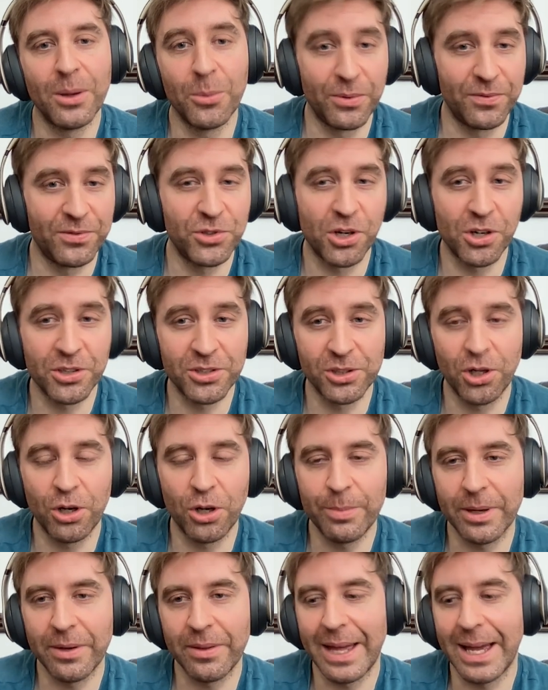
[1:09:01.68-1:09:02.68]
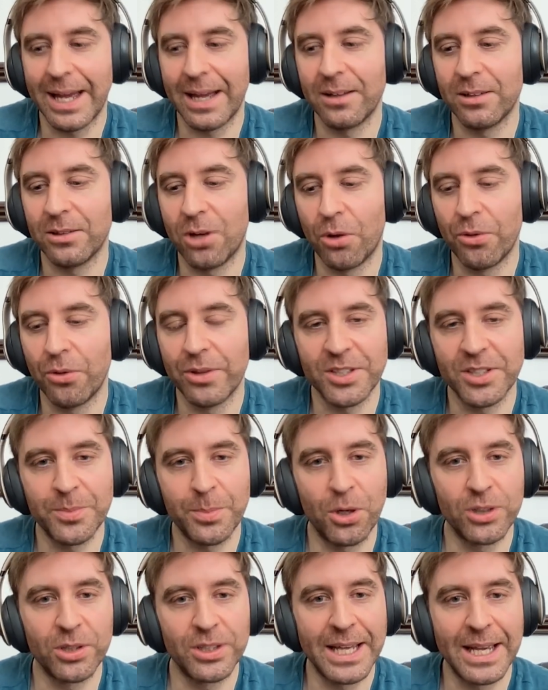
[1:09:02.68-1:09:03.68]
we've talked a lot about that on this
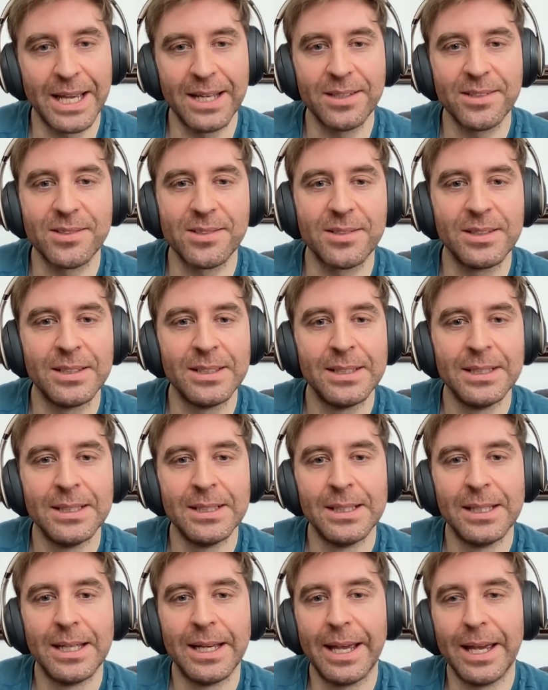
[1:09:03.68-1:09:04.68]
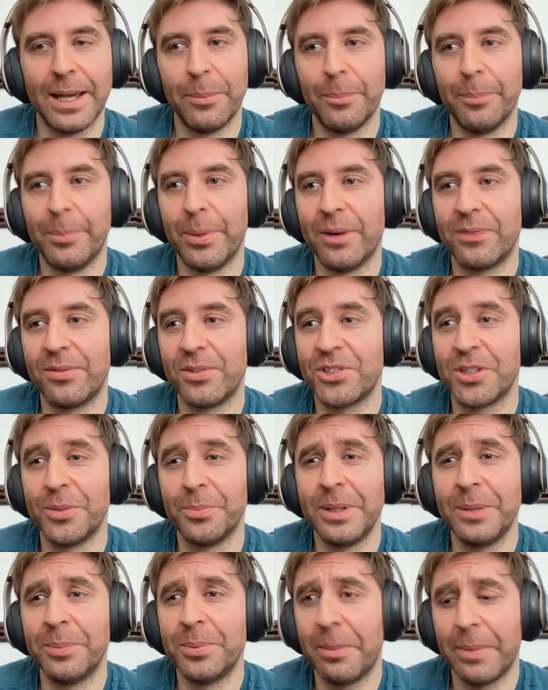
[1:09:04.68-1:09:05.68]
podcast.
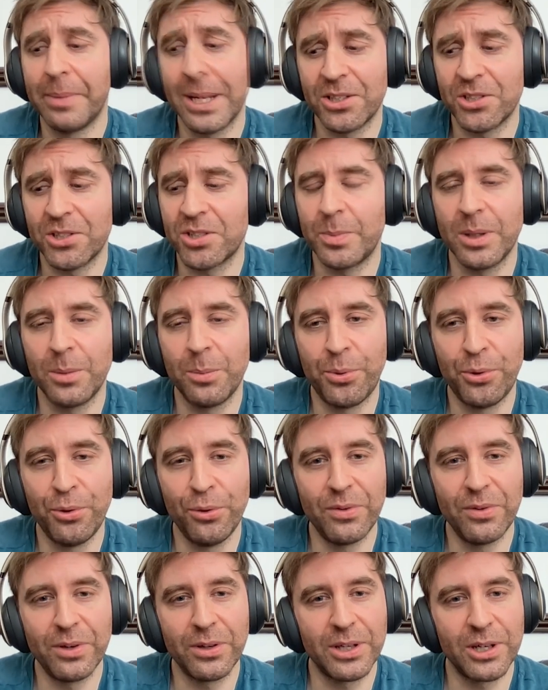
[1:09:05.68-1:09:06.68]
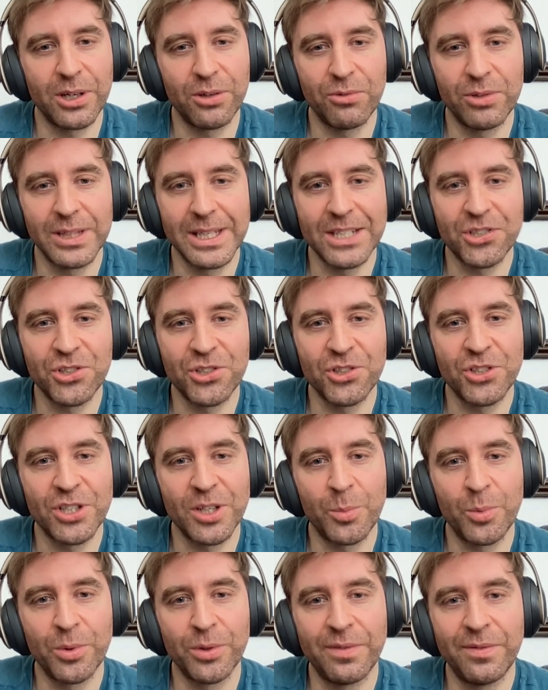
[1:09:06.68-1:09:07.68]
But for some people, it might just be improving their
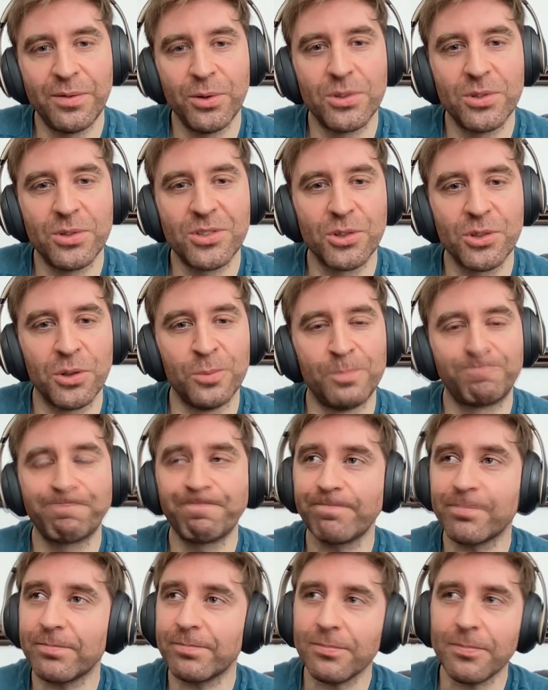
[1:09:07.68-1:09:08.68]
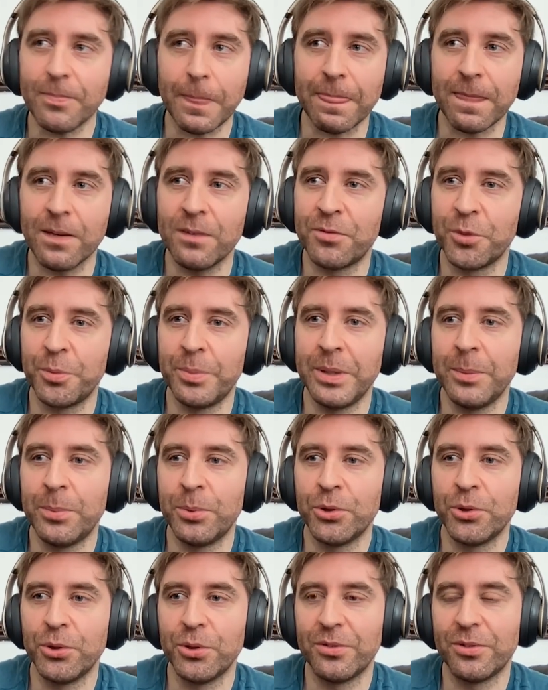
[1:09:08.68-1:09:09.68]
relationship with food. So
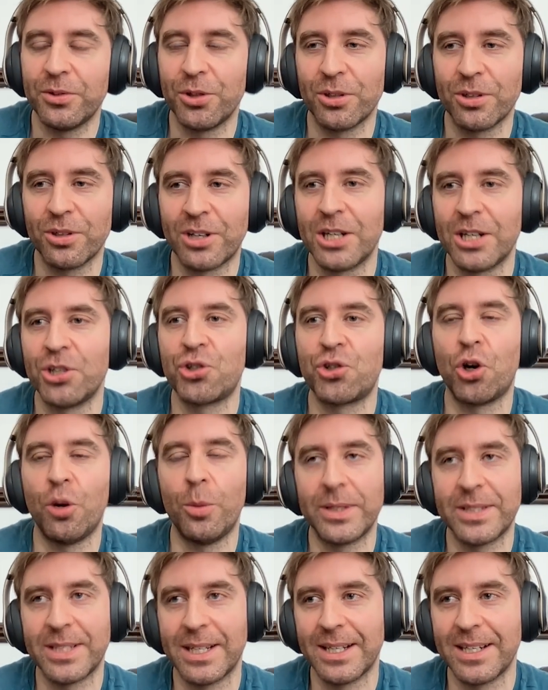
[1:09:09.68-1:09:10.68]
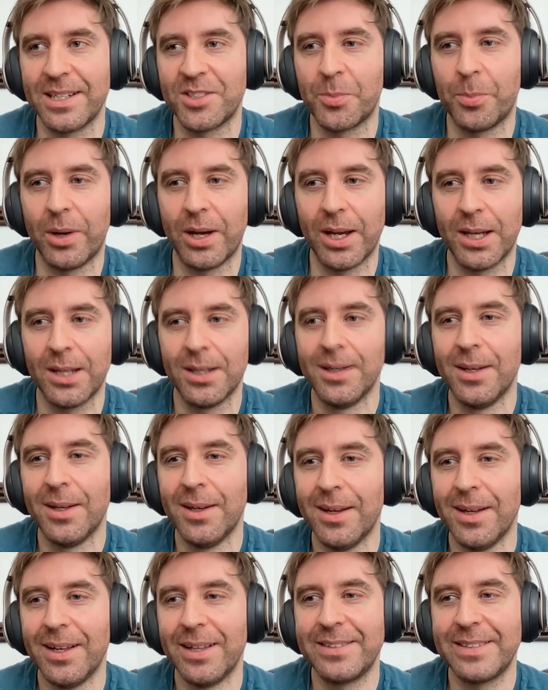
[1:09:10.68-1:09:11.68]
for people who are kind of traumatized by
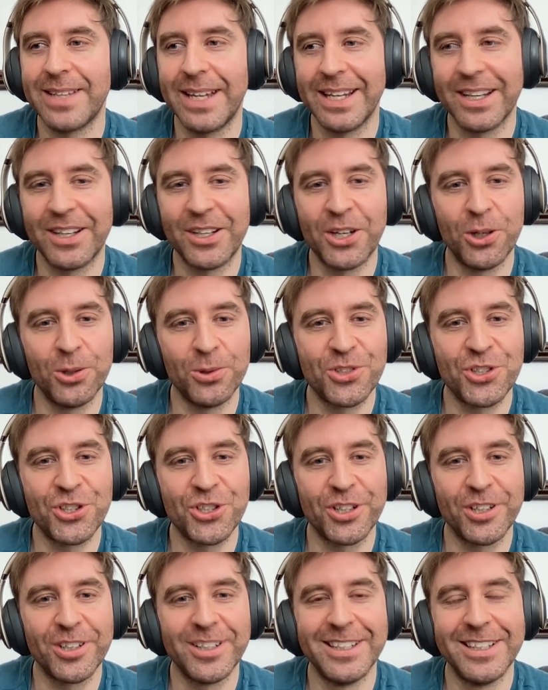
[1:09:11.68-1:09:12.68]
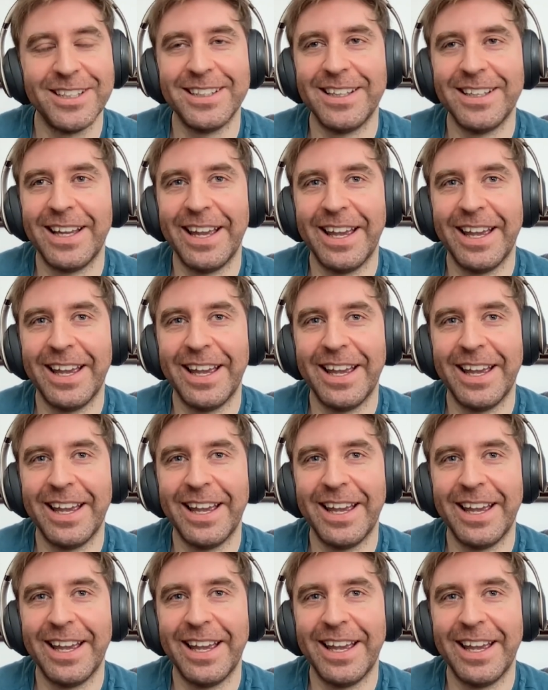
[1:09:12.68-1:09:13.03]
diet culture